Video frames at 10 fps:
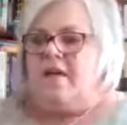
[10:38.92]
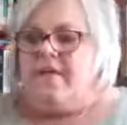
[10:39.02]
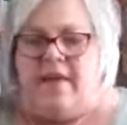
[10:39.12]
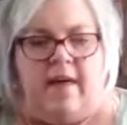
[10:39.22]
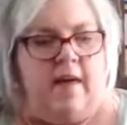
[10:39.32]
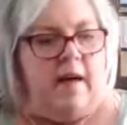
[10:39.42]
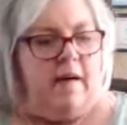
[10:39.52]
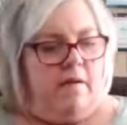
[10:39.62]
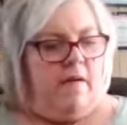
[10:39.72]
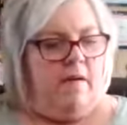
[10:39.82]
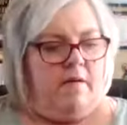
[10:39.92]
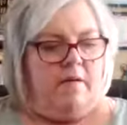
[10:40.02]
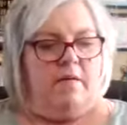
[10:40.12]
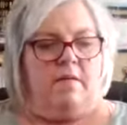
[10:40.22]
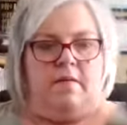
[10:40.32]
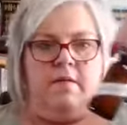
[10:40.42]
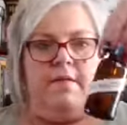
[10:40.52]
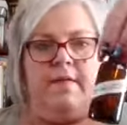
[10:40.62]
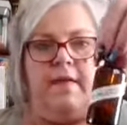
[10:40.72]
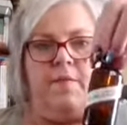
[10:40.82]

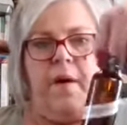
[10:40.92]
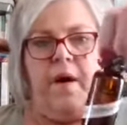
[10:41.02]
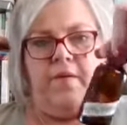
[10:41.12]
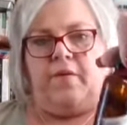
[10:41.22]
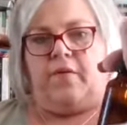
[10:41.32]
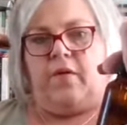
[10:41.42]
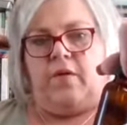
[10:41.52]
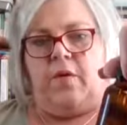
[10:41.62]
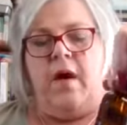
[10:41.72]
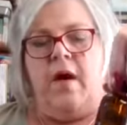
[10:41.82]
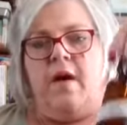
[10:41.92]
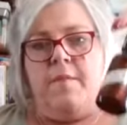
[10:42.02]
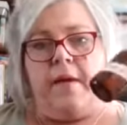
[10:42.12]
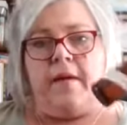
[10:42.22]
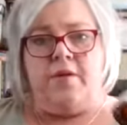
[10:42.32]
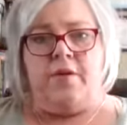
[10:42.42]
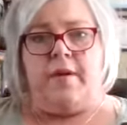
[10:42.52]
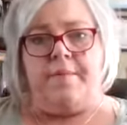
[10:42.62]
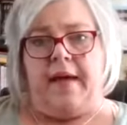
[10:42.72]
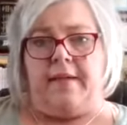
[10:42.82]
these bottles too, because you
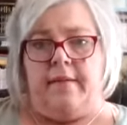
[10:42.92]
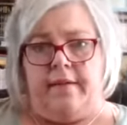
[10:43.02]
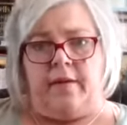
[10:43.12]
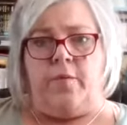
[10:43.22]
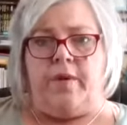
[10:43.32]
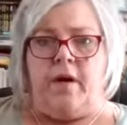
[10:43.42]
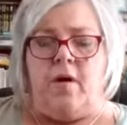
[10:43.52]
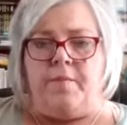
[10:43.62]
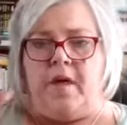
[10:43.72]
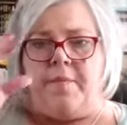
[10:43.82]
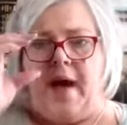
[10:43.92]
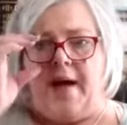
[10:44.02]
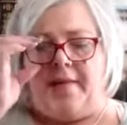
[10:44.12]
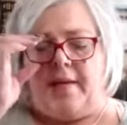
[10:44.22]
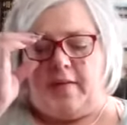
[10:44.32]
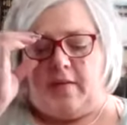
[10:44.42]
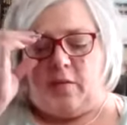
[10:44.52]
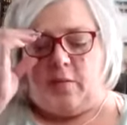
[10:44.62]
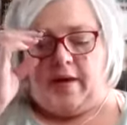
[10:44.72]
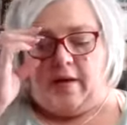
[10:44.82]
can make liquid homeopathics
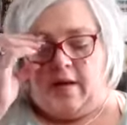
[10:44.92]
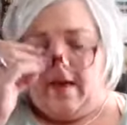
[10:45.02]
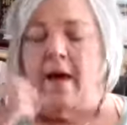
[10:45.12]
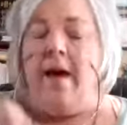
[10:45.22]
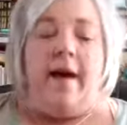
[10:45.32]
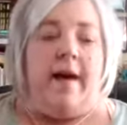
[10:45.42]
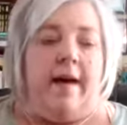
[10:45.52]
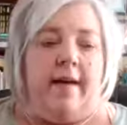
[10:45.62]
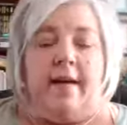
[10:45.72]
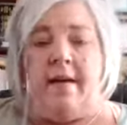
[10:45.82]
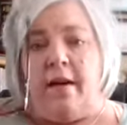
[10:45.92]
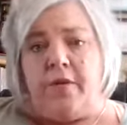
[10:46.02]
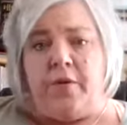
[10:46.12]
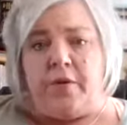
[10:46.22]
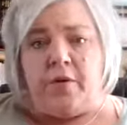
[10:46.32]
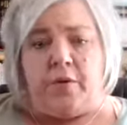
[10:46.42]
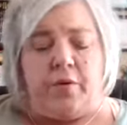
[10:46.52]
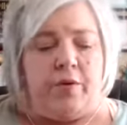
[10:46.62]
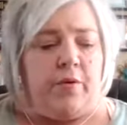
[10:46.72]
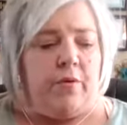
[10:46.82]
as well. And I'll do a
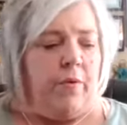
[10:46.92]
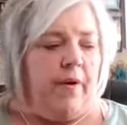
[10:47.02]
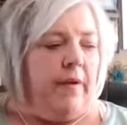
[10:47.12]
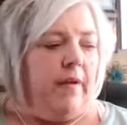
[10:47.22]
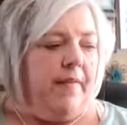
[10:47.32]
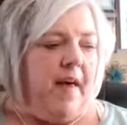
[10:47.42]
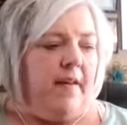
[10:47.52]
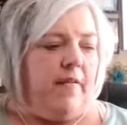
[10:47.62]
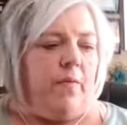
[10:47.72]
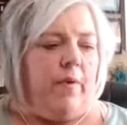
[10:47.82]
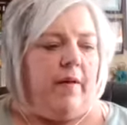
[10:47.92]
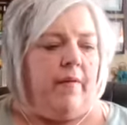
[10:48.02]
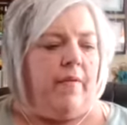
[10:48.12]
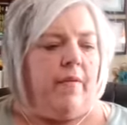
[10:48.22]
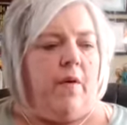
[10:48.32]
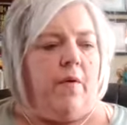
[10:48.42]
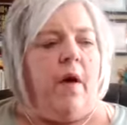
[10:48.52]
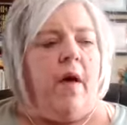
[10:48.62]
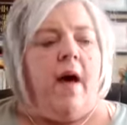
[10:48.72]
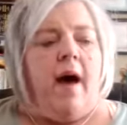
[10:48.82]
tutorial on that as well. So
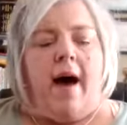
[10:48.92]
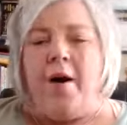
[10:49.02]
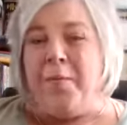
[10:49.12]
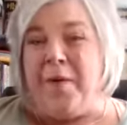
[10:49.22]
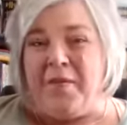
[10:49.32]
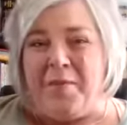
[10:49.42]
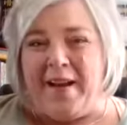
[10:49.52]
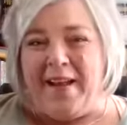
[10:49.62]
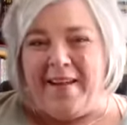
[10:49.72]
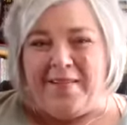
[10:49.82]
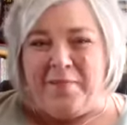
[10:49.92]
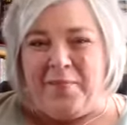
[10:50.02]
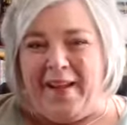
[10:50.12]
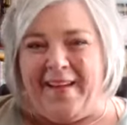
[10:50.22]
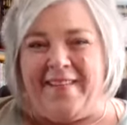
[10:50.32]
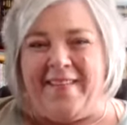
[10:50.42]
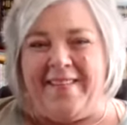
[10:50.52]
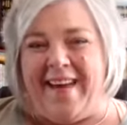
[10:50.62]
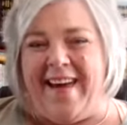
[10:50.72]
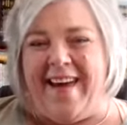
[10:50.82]
I hope everybody has a blessed
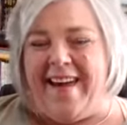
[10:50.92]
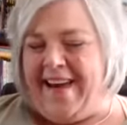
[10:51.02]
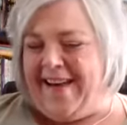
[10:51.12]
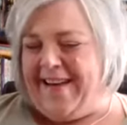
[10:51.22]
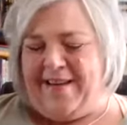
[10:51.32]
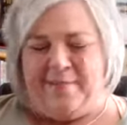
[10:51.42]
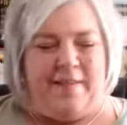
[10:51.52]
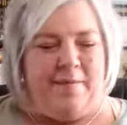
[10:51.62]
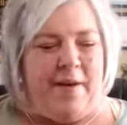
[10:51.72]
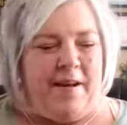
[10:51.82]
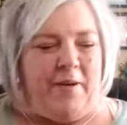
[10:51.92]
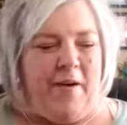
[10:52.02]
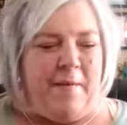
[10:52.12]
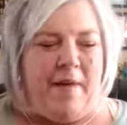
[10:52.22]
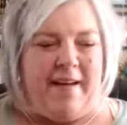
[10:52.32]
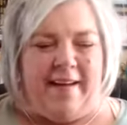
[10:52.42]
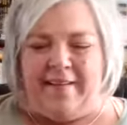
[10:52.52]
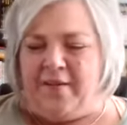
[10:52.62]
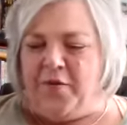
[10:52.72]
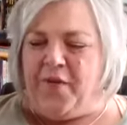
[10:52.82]
day. It's been a great Monday
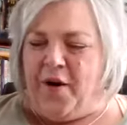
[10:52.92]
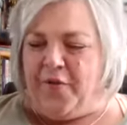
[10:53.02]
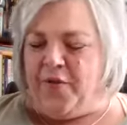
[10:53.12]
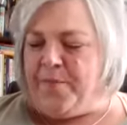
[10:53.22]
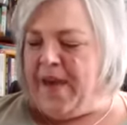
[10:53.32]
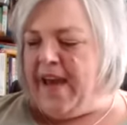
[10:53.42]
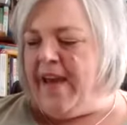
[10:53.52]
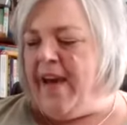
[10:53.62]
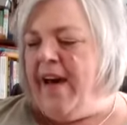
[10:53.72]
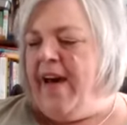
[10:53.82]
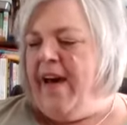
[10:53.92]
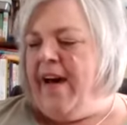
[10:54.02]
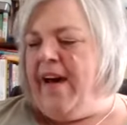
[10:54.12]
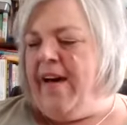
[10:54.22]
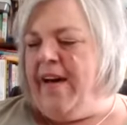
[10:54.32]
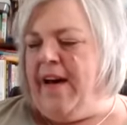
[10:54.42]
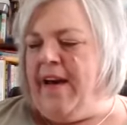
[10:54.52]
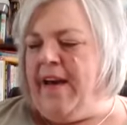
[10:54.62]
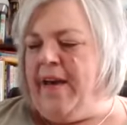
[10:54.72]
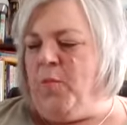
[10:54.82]
so far for me.
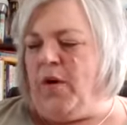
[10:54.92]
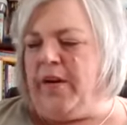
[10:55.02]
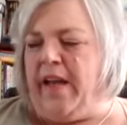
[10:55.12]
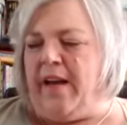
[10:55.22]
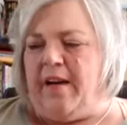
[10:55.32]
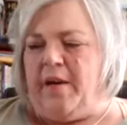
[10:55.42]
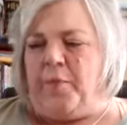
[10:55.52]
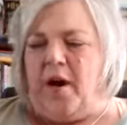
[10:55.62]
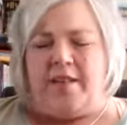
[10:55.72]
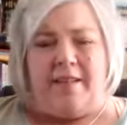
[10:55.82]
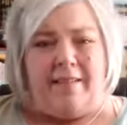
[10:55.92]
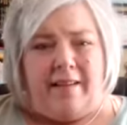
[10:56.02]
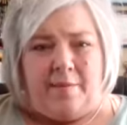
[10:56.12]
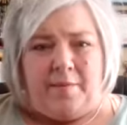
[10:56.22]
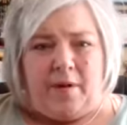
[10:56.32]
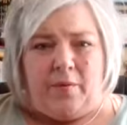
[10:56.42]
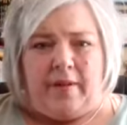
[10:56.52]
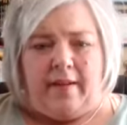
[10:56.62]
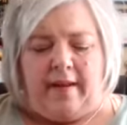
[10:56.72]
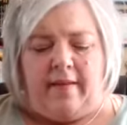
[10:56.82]
I am working on a project that I'm going to
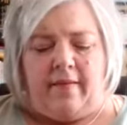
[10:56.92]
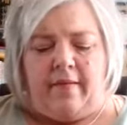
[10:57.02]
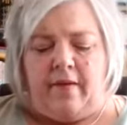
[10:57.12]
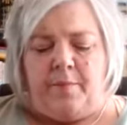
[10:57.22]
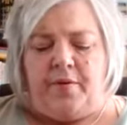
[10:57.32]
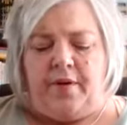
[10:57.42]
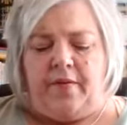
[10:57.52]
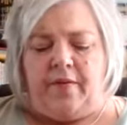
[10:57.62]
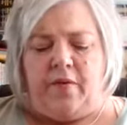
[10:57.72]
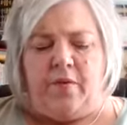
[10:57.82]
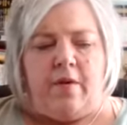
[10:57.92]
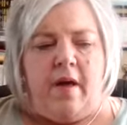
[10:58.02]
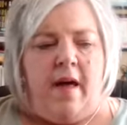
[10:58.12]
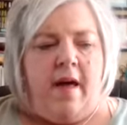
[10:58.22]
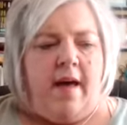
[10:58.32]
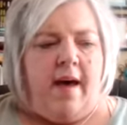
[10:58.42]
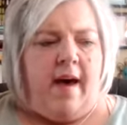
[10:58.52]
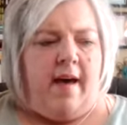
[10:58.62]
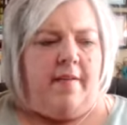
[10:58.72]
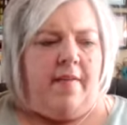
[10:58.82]
release pretty soon
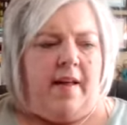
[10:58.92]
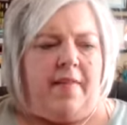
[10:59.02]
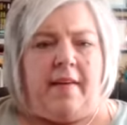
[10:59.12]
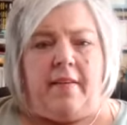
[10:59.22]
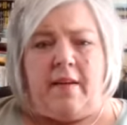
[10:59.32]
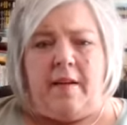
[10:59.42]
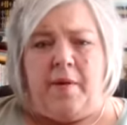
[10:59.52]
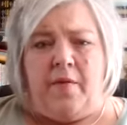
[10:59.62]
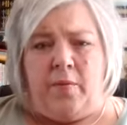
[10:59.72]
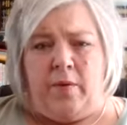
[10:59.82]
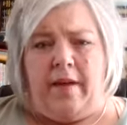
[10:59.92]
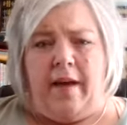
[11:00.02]
that I think is going to be really